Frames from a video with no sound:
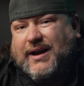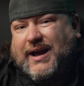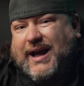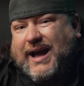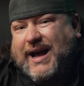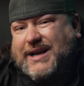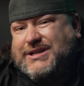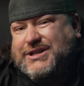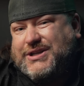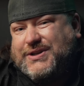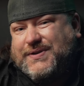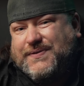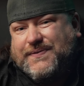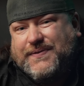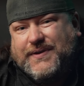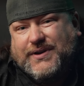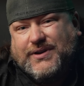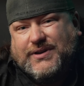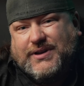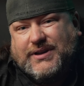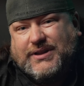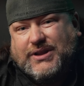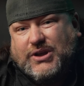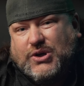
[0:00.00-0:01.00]
I just
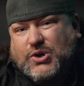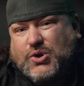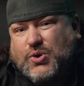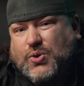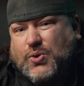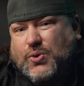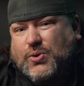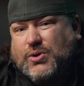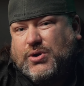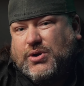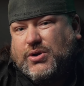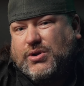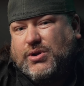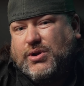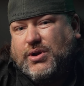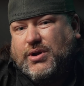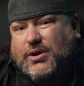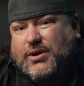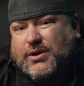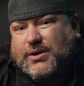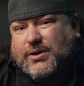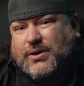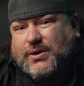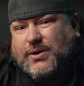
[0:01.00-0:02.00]
feel that the cooler
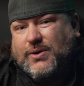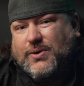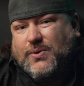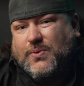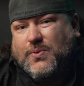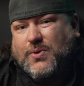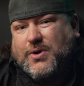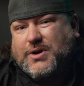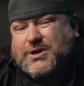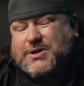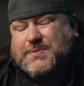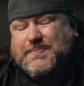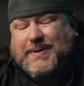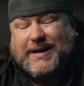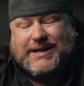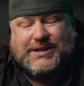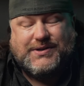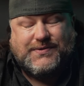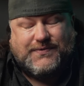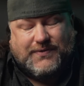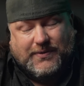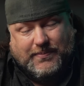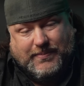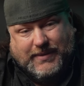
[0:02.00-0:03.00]
look works
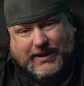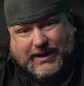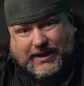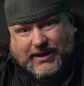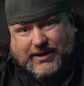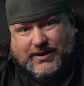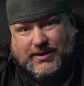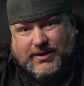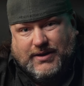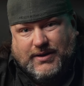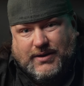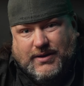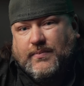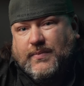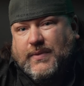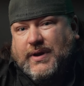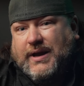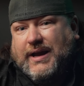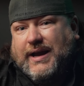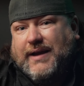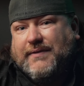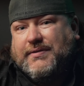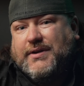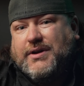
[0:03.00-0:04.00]
best for me.
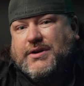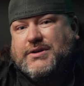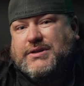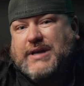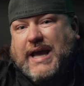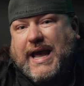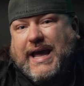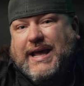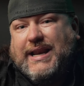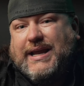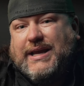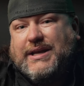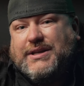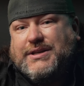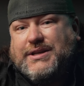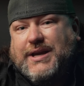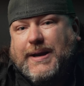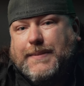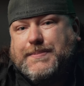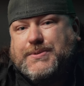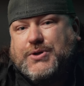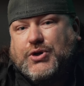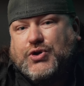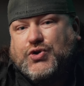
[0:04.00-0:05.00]
If there's any
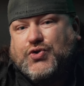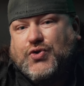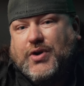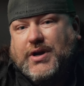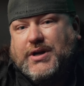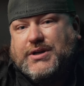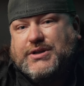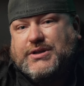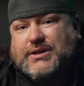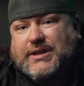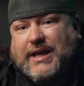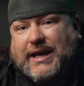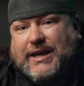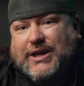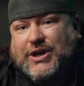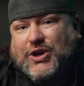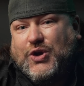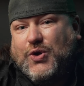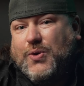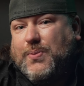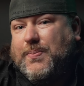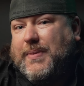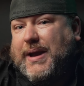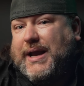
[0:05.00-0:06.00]
tips or tricks that
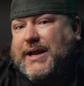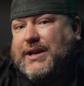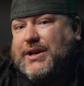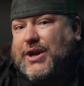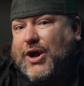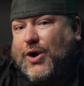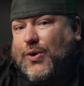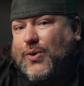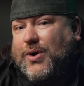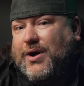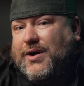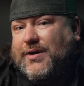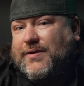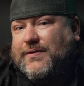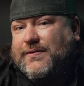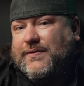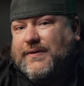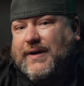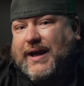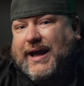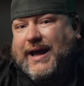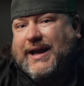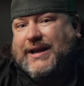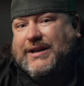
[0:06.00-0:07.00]
you may know
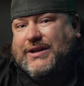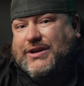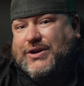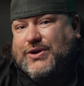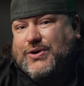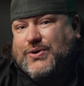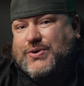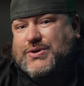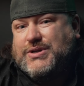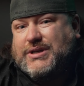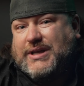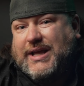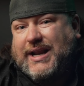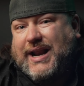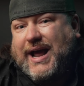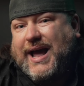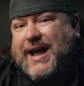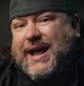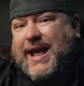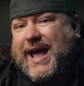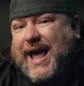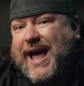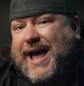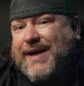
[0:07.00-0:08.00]
of and use that
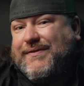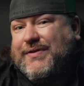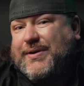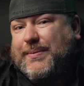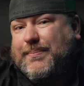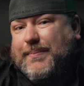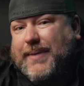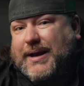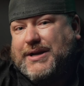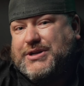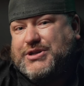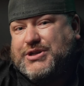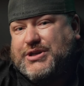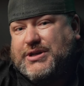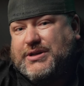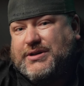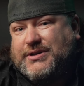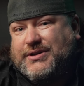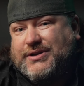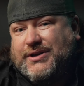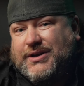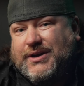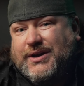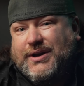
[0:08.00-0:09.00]
I haven't mentioned,